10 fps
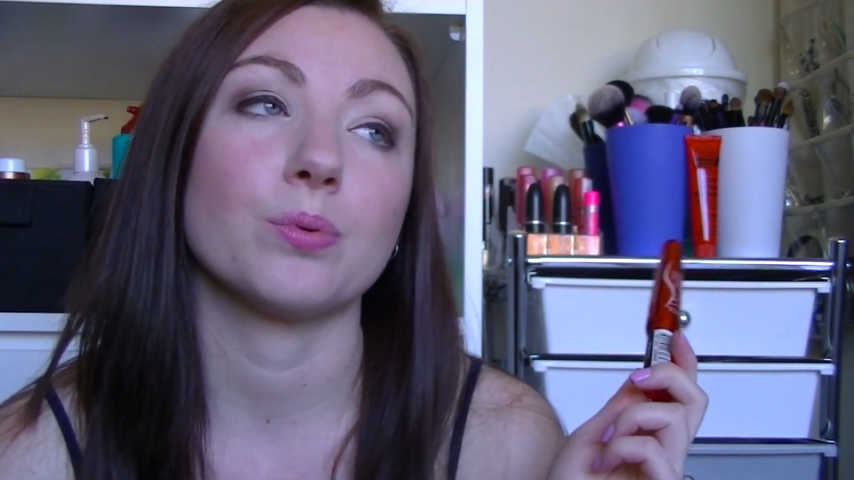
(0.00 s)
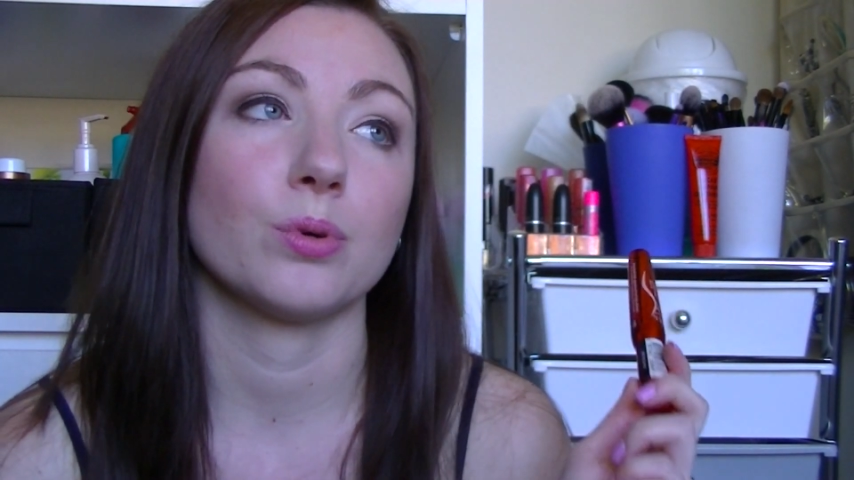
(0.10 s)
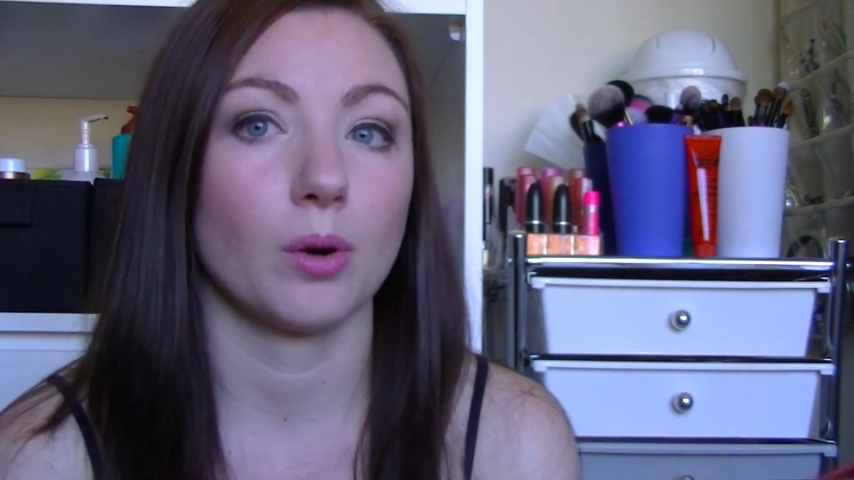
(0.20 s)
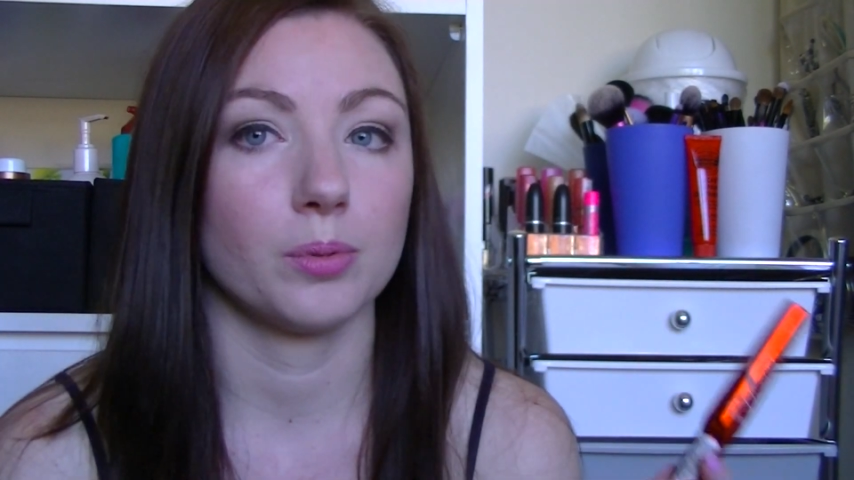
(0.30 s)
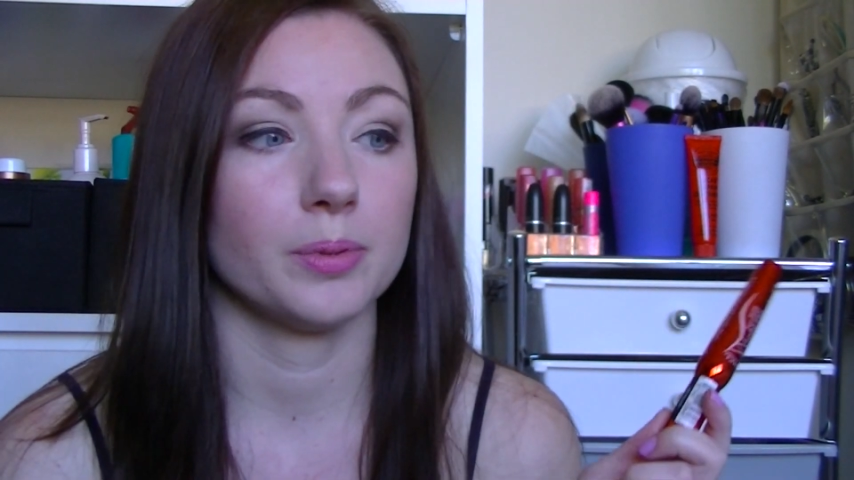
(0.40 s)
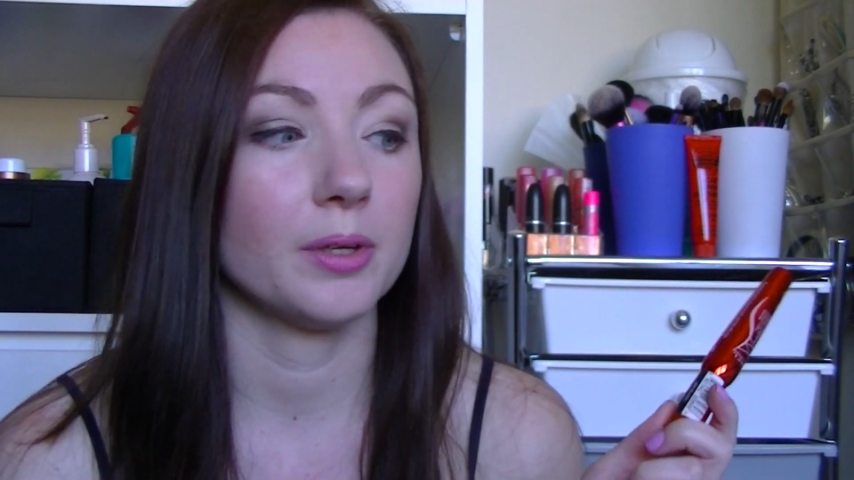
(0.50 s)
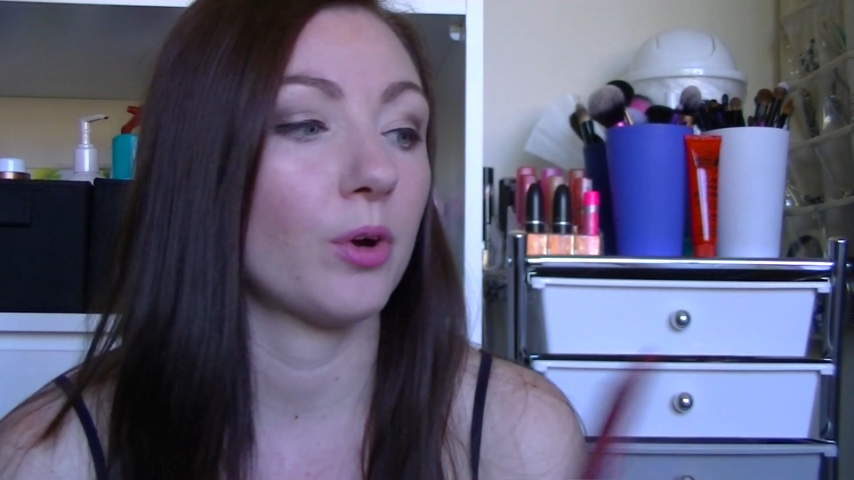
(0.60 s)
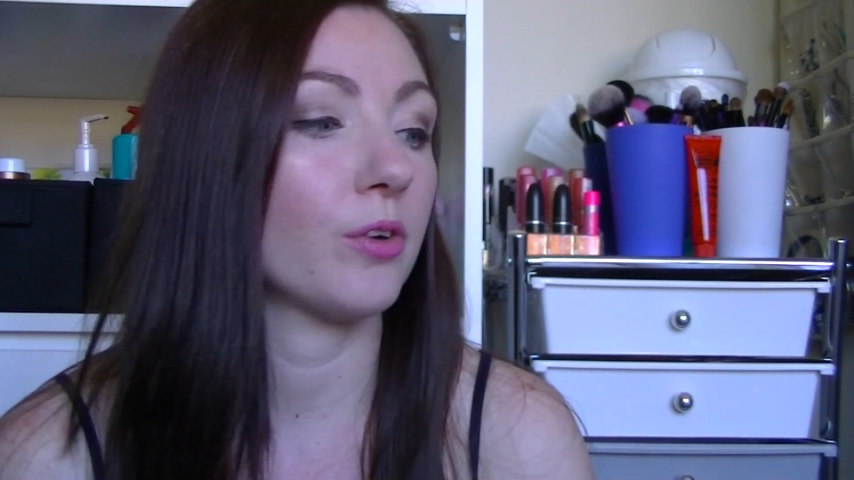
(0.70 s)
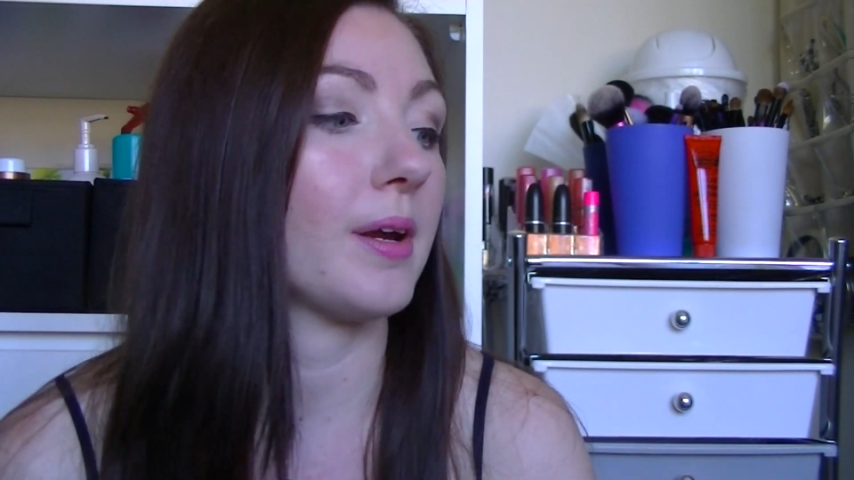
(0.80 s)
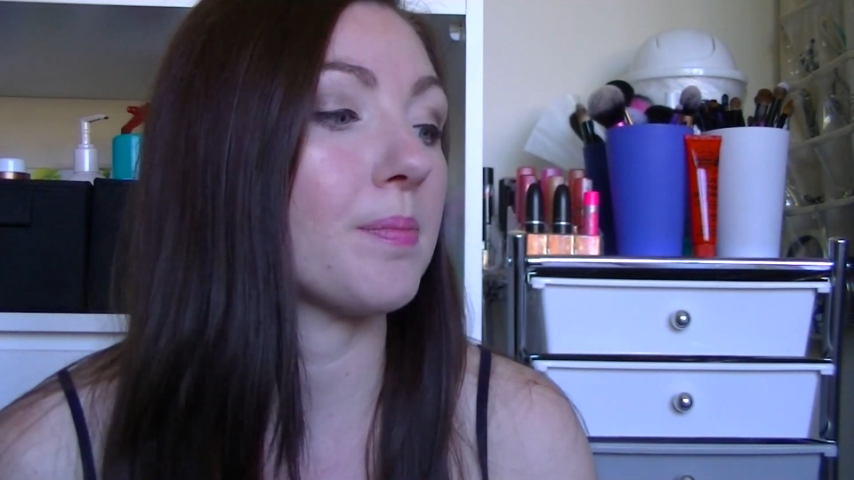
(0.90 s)
probably
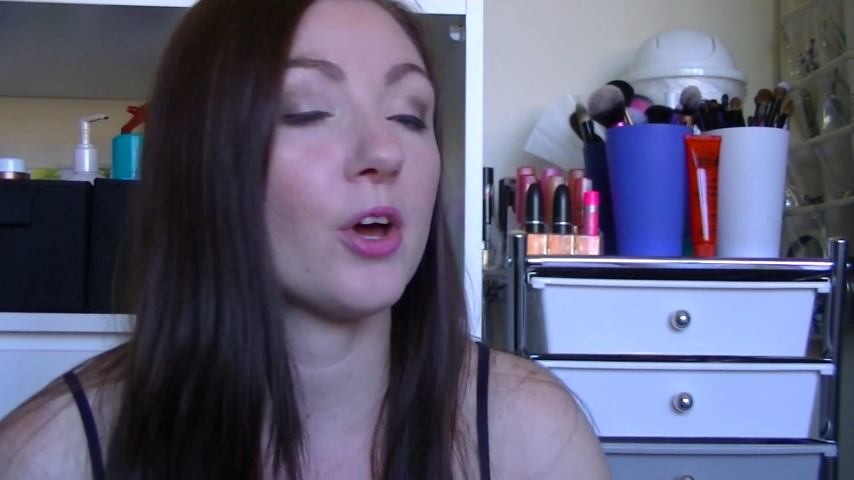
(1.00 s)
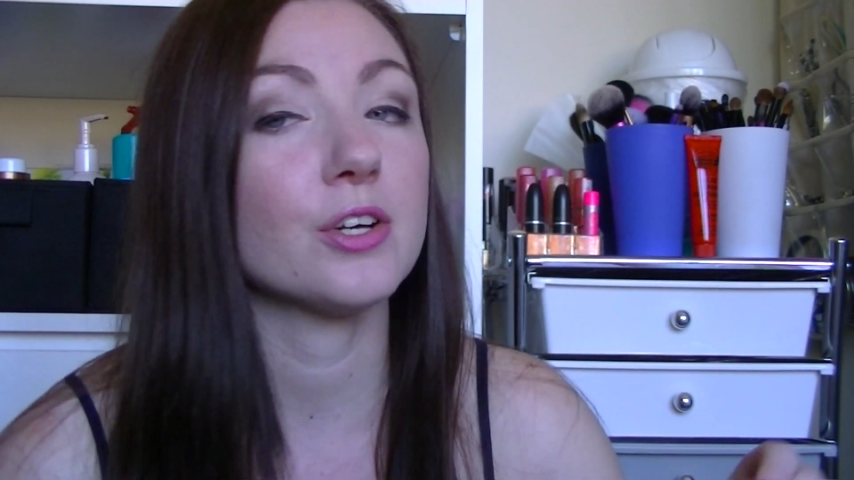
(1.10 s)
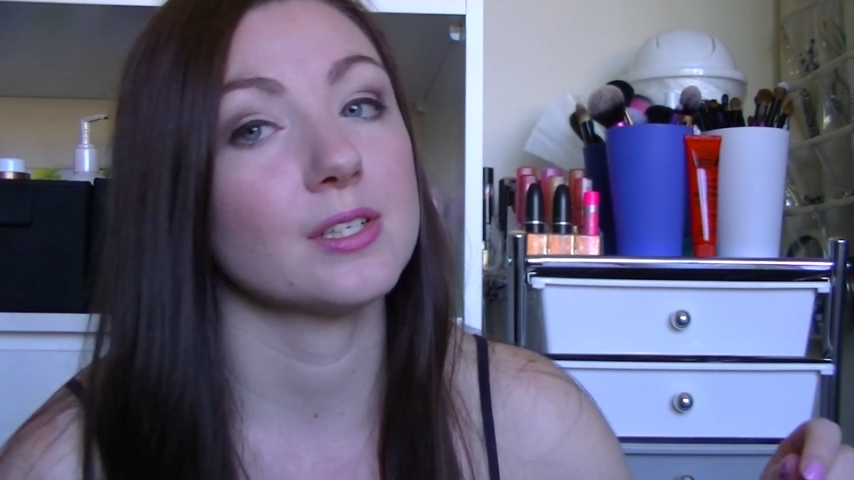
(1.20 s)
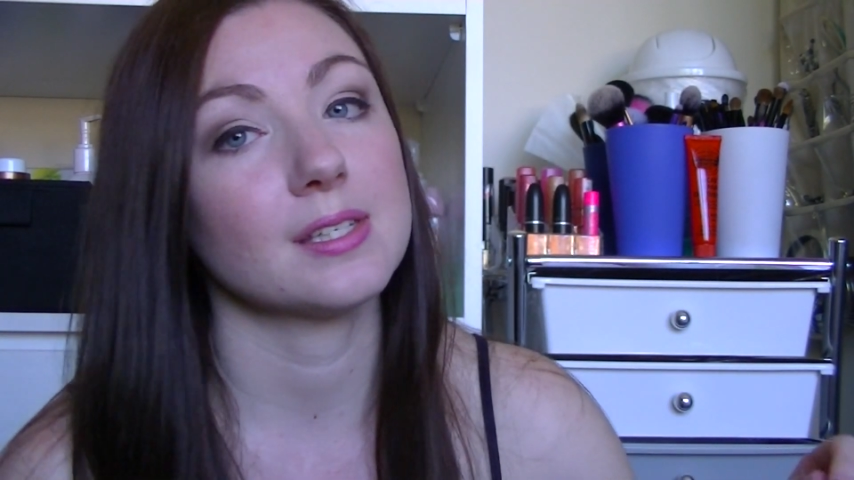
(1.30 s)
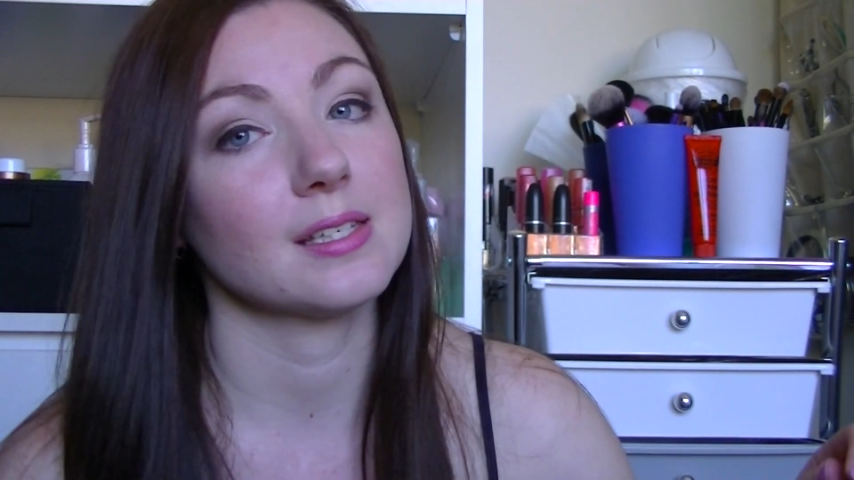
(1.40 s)
won't repurchase.